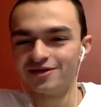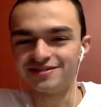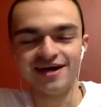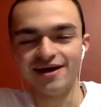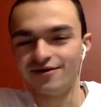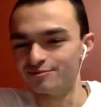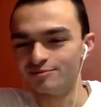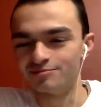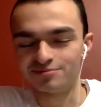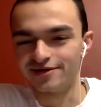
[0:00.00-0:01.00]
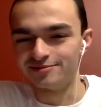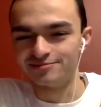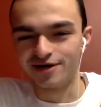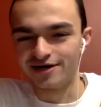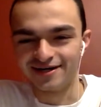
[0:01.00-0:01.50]
a terrible player
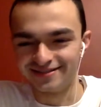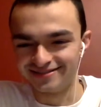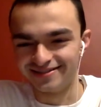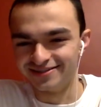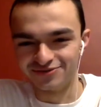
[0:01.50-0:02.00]
Brian Heston